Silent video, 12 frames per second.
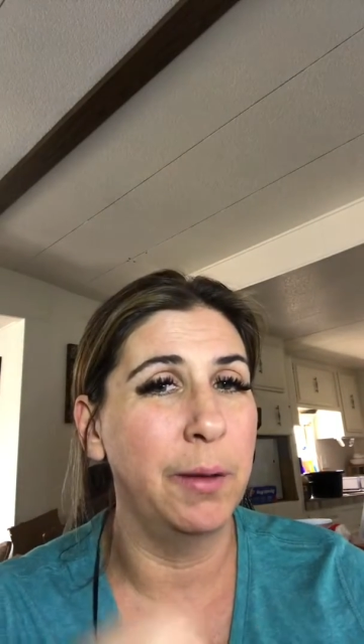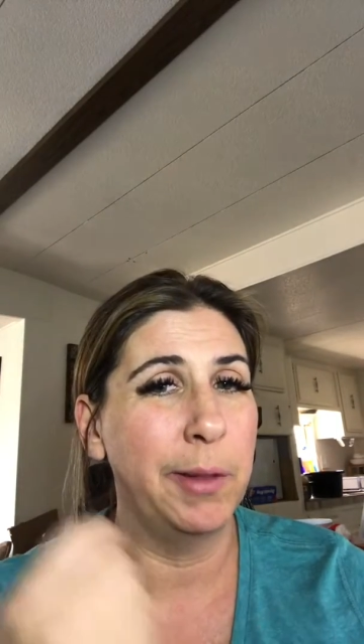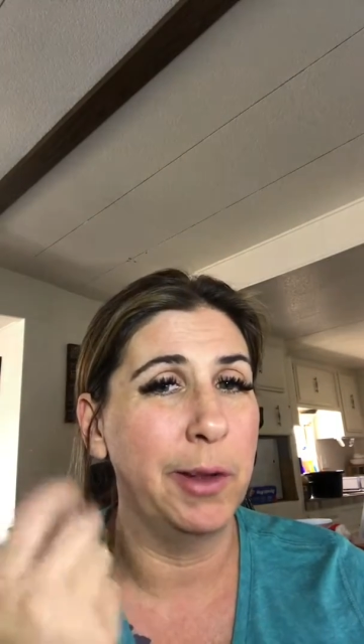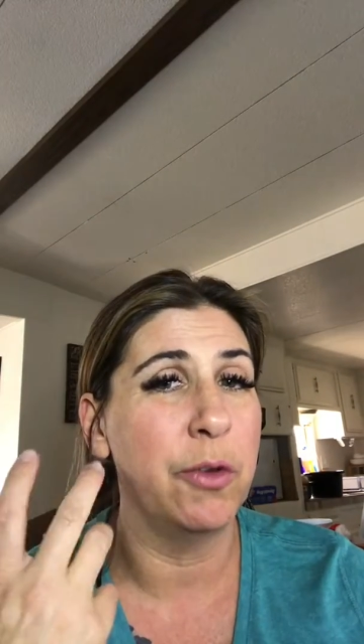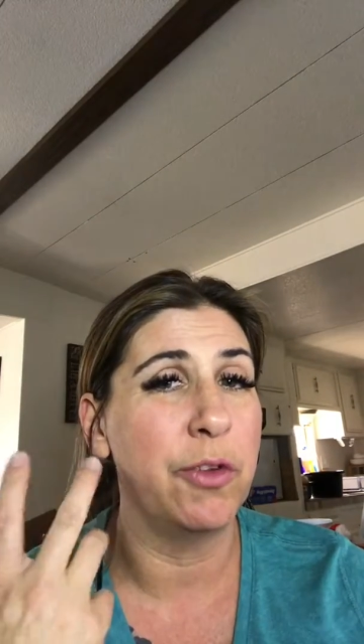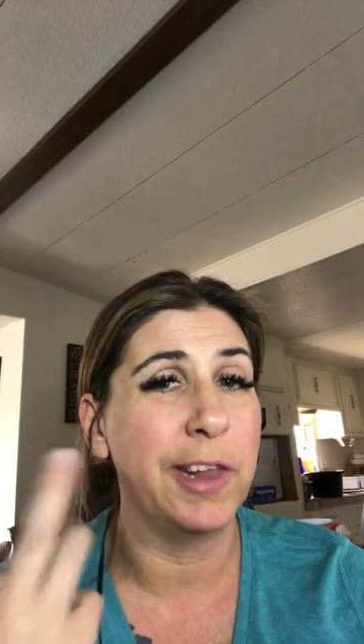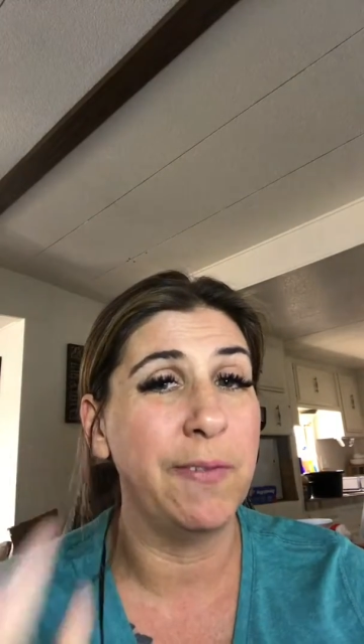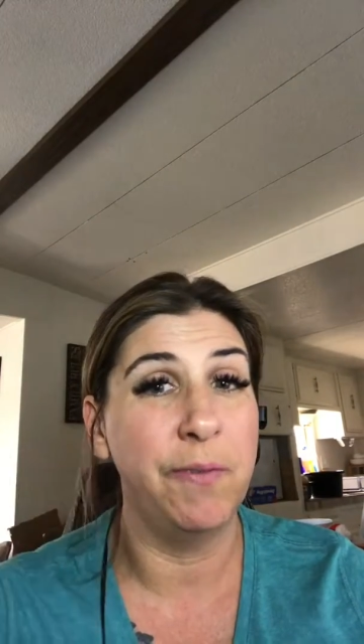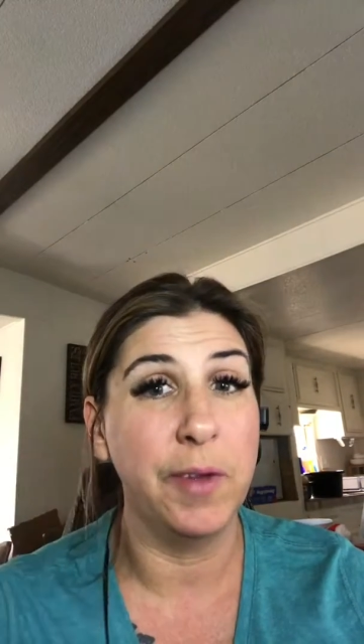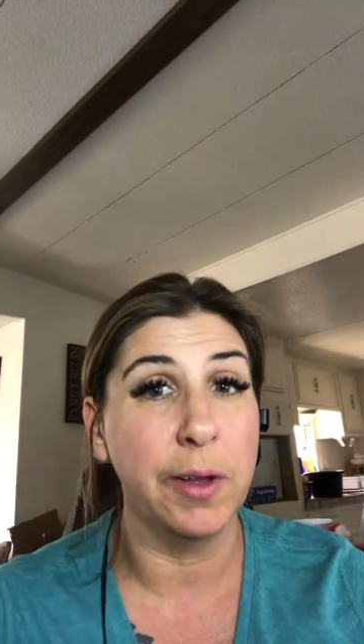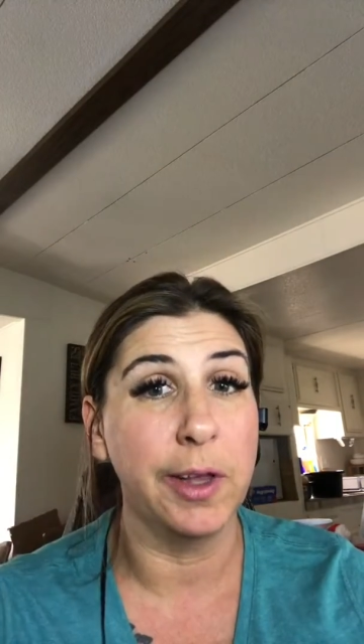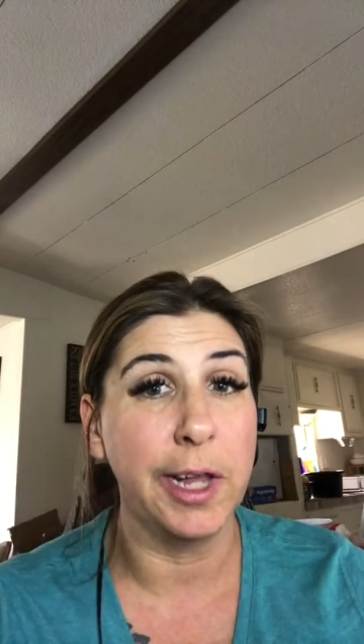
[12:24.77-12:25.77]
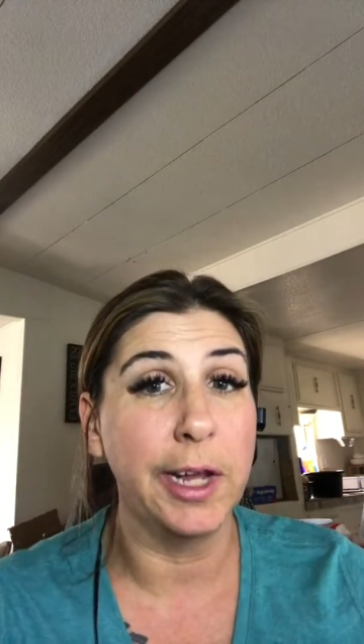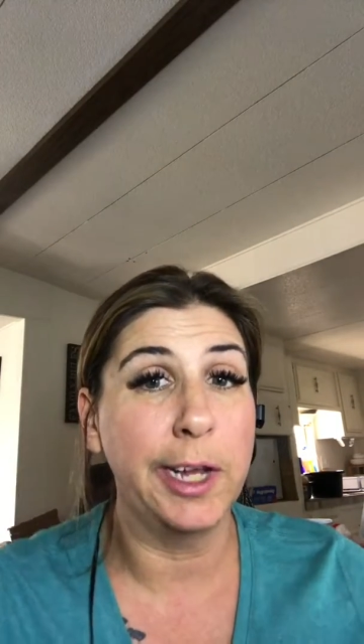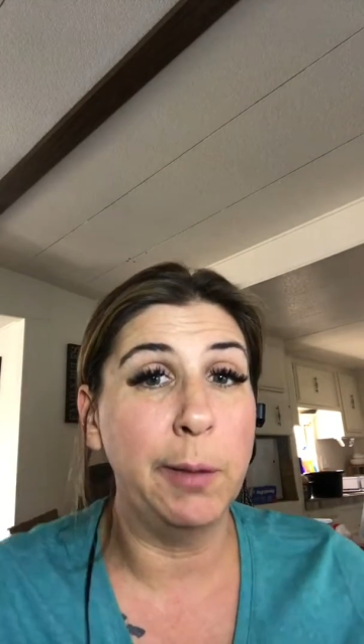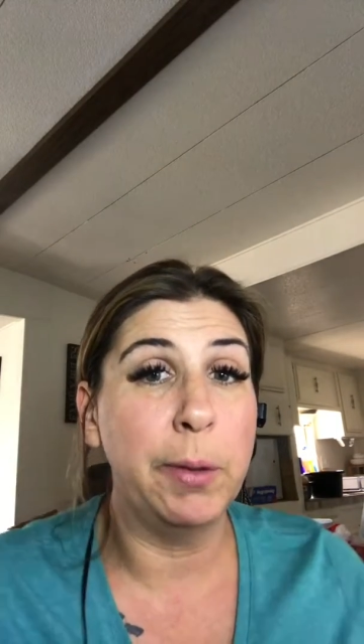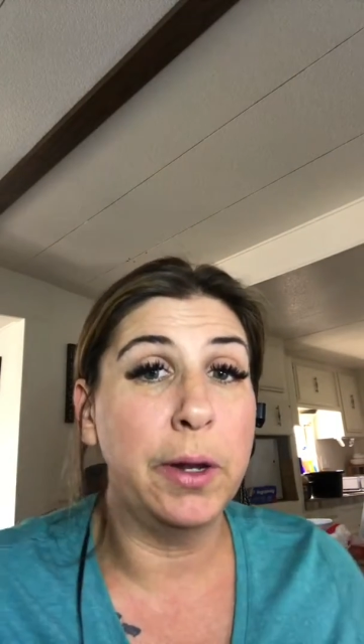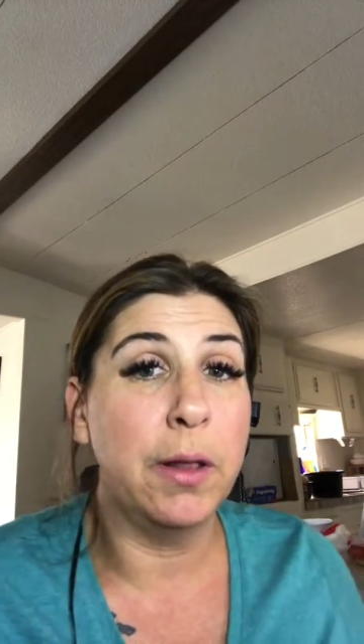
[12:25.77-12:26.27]
So it just feels like
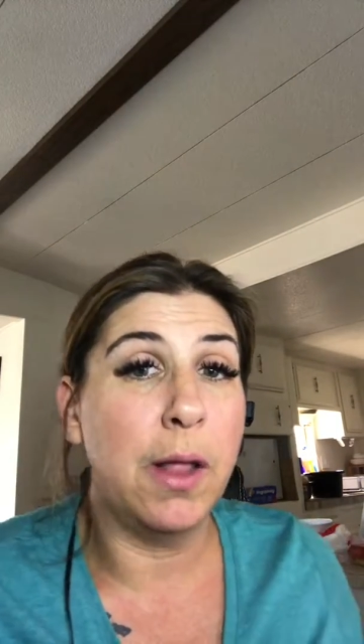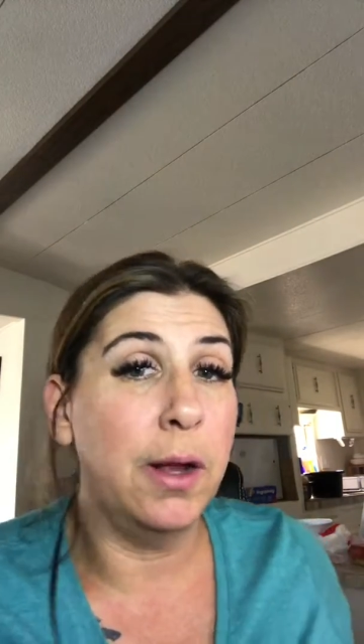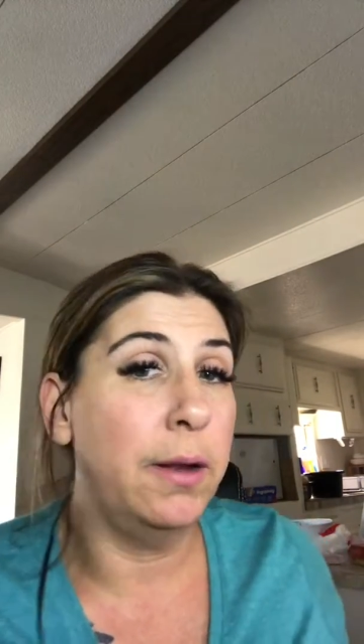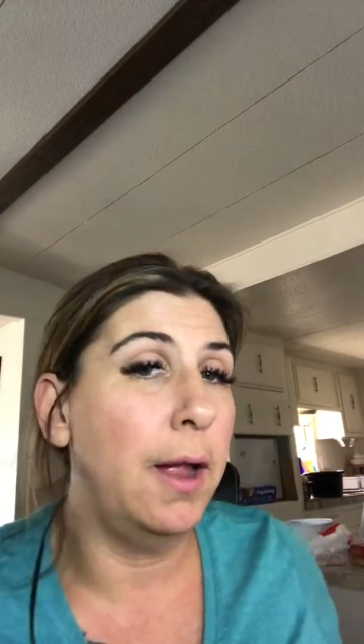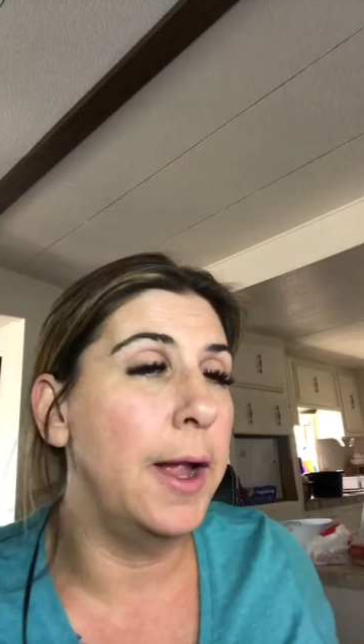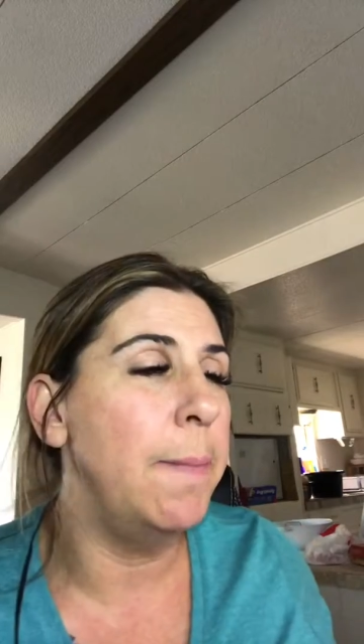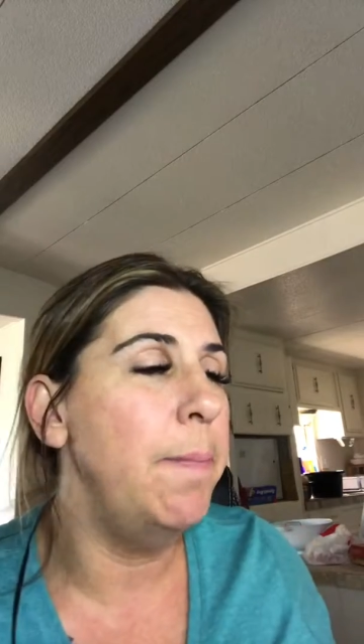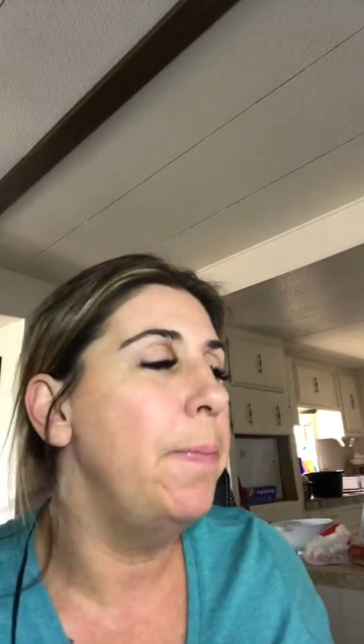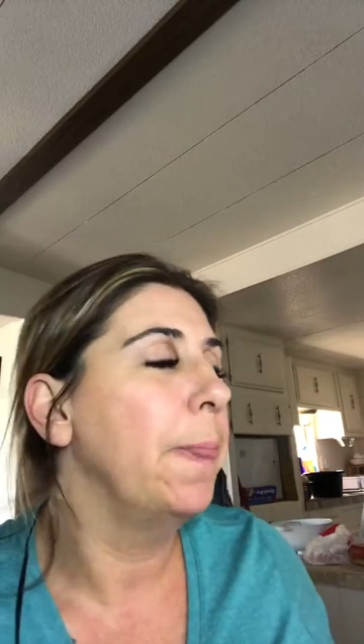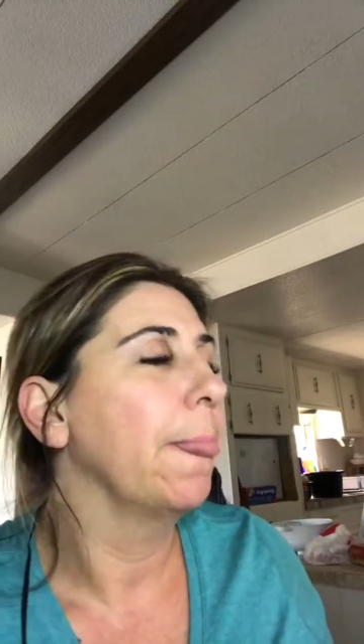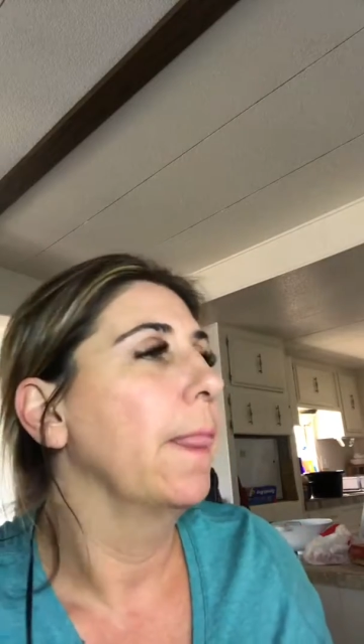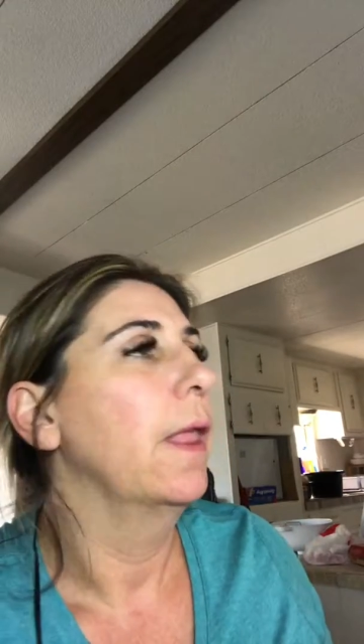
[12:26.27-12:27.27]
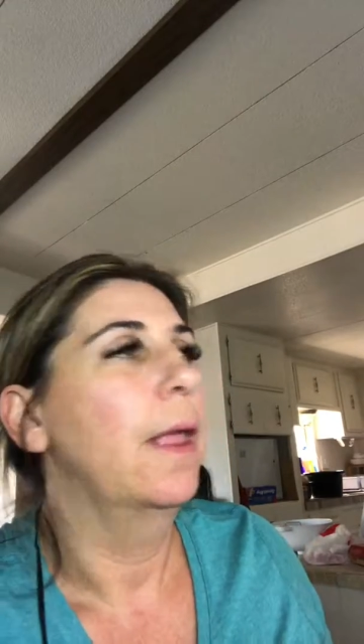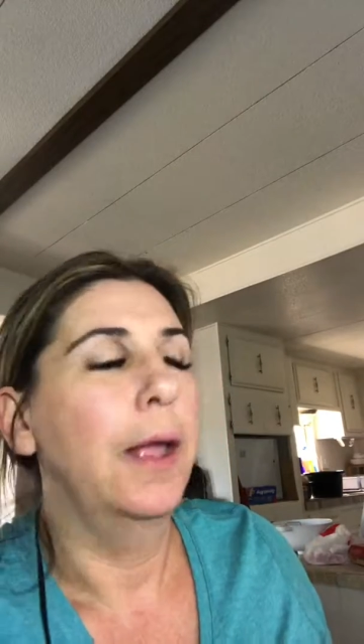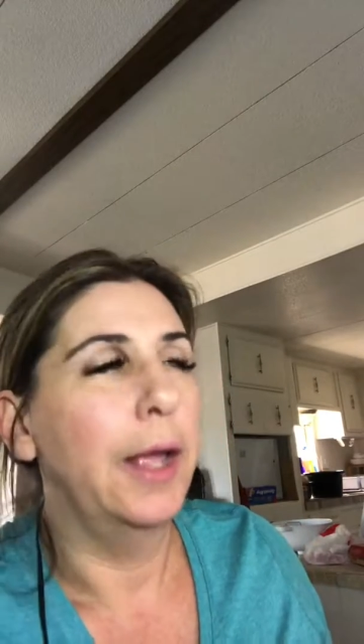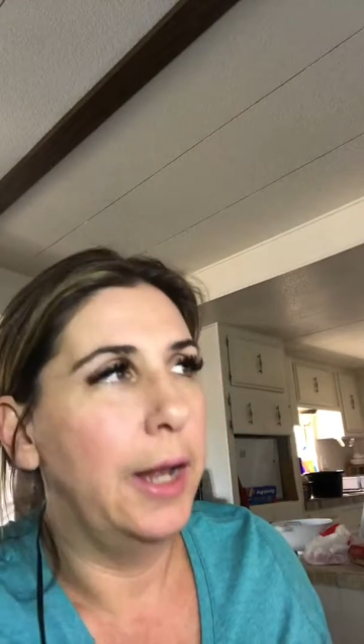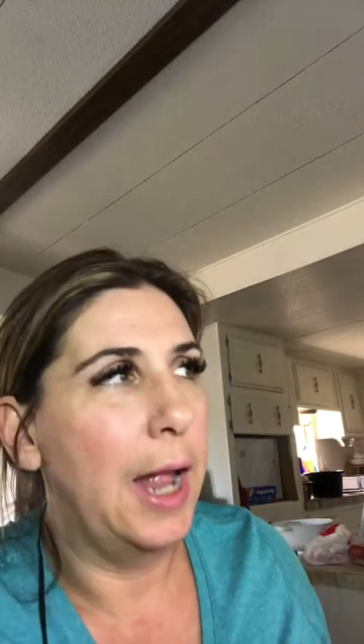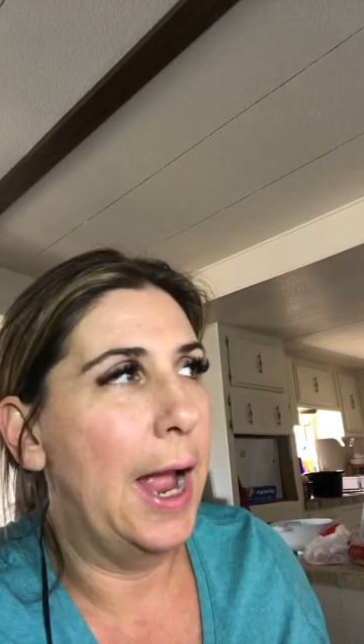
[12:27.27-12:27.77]
it's been a long time,
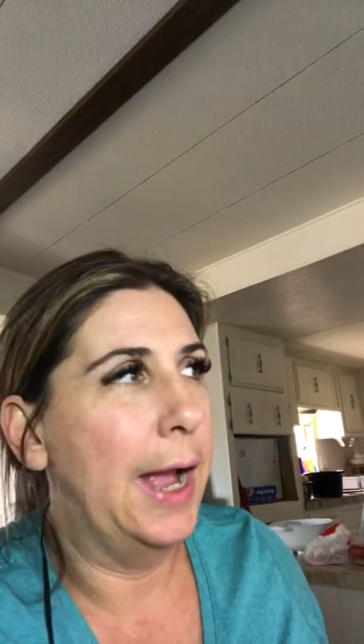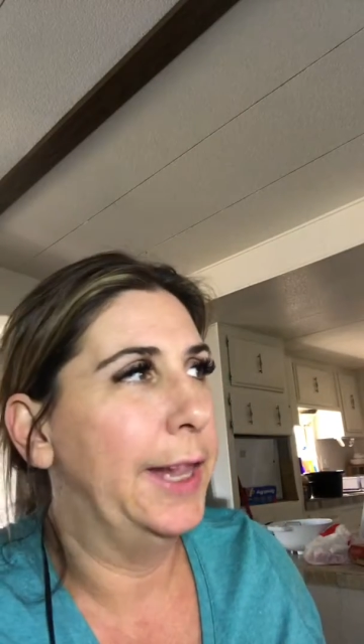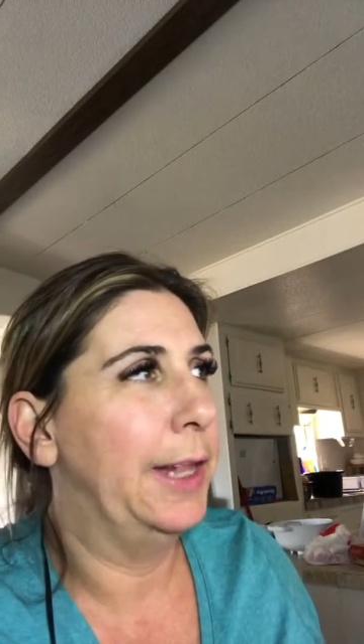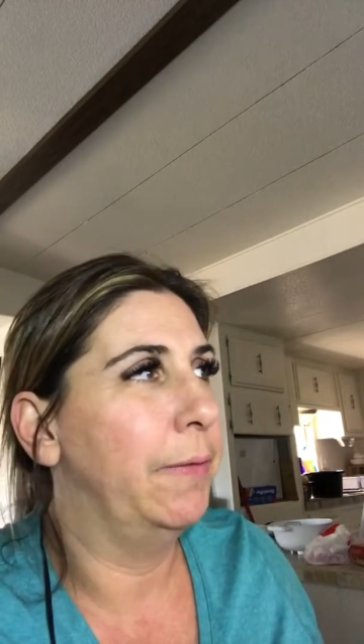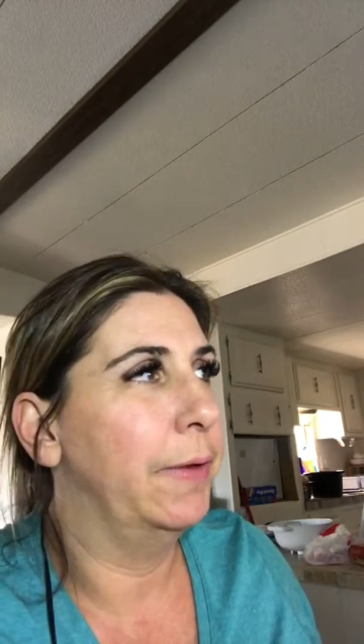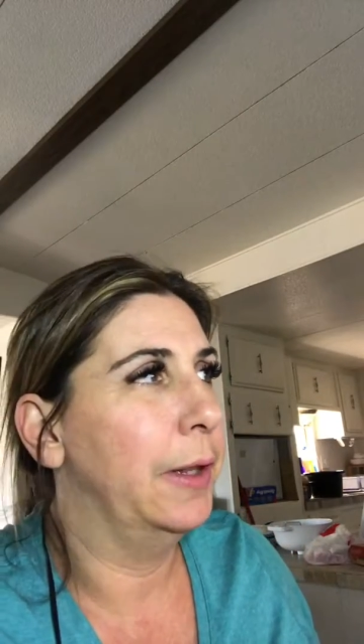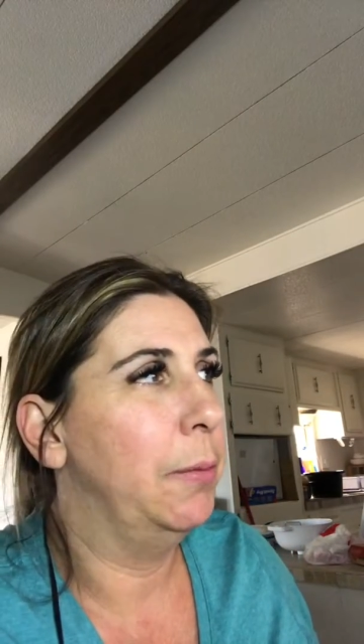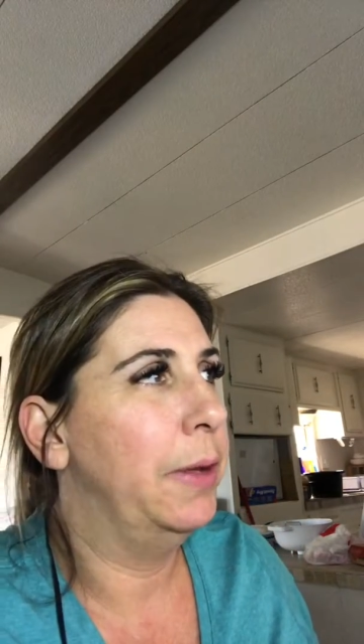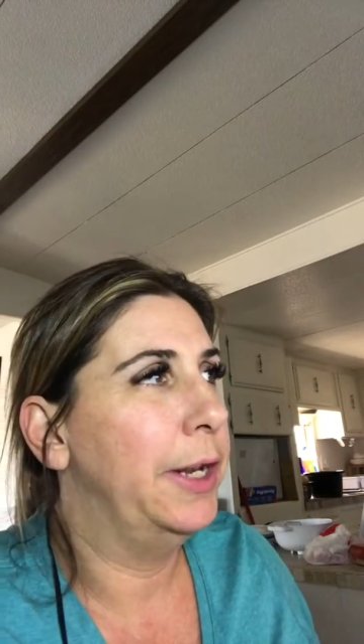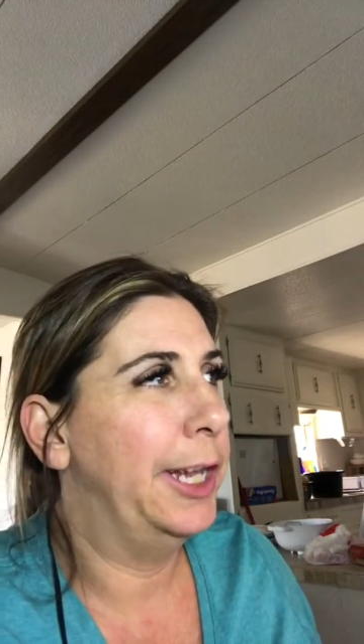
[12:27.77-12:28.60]
and it hasn't really been.